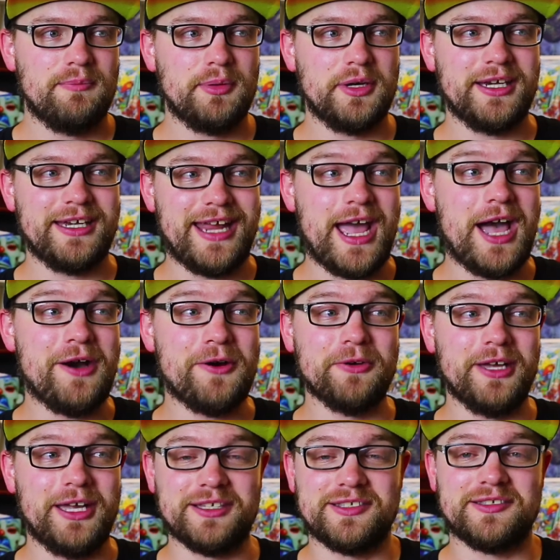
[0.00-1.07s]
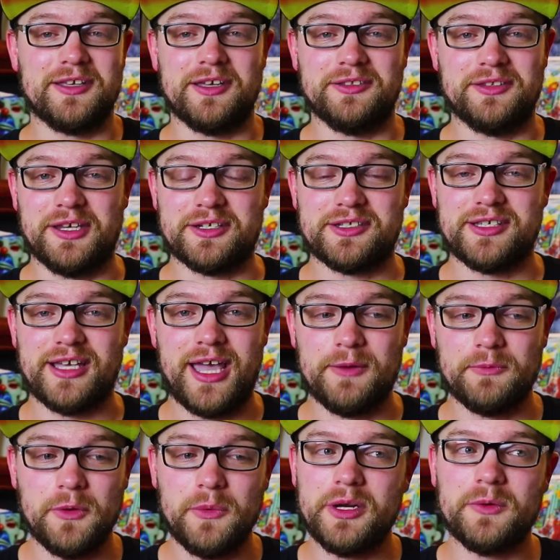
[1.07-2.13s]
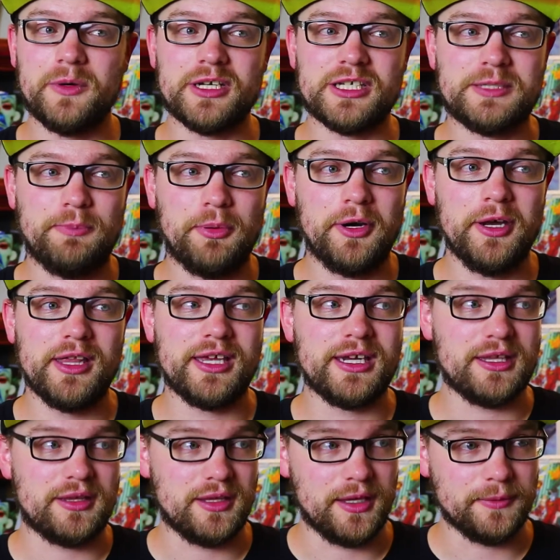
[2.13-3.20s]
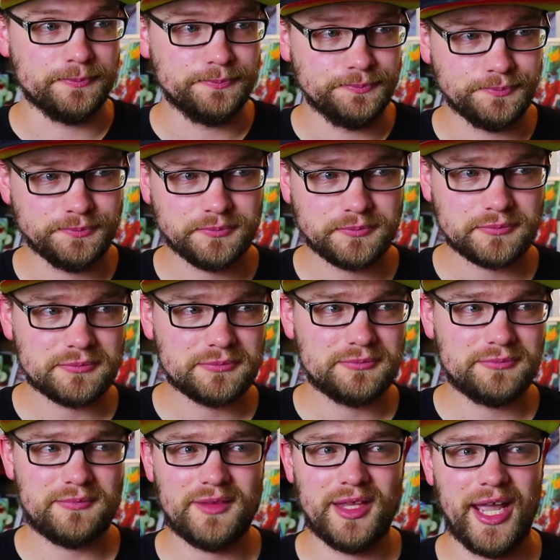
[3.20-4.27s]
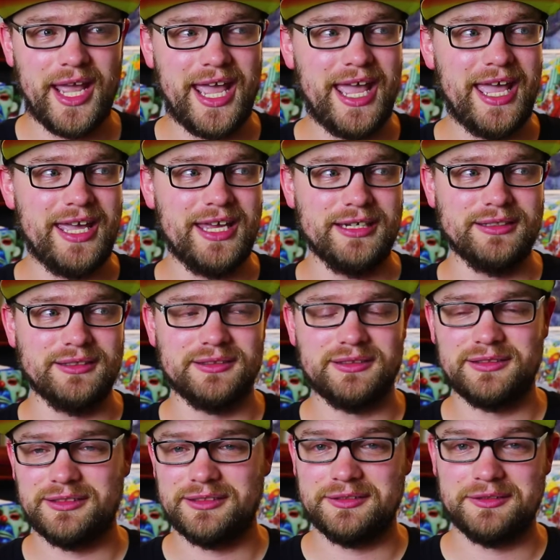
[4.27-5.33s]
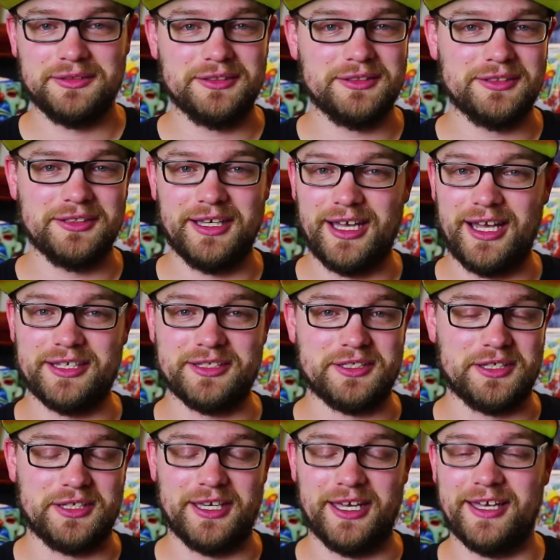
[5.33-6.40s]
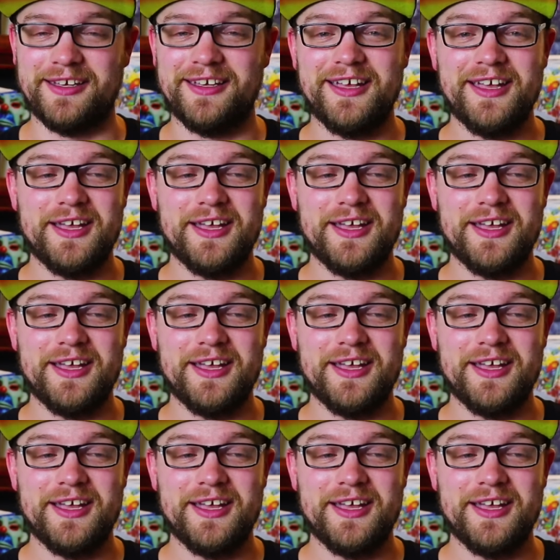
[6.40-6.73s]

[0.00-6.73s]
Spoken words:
But now they're saying, well, we don't want to spoil anything, and the